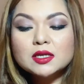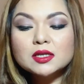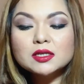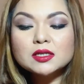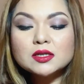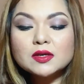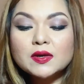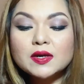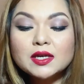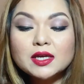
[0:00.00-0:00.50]

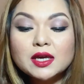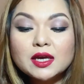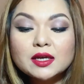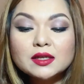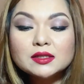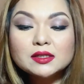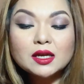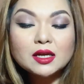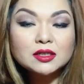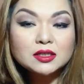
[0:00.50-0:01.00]
So I
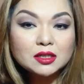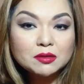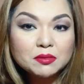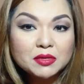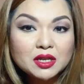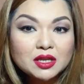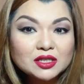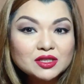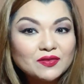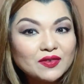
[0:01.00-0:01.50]
guess until
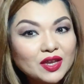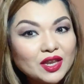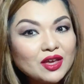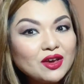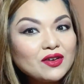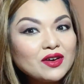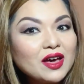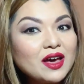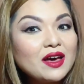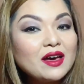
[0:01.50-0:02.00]
my next
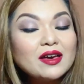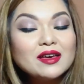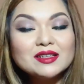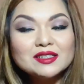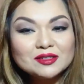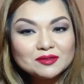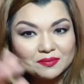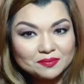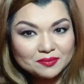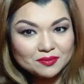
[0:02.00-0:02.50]
video,
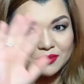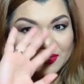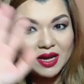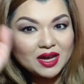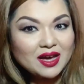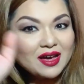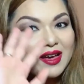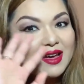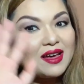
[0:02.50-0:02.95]
guys, bye.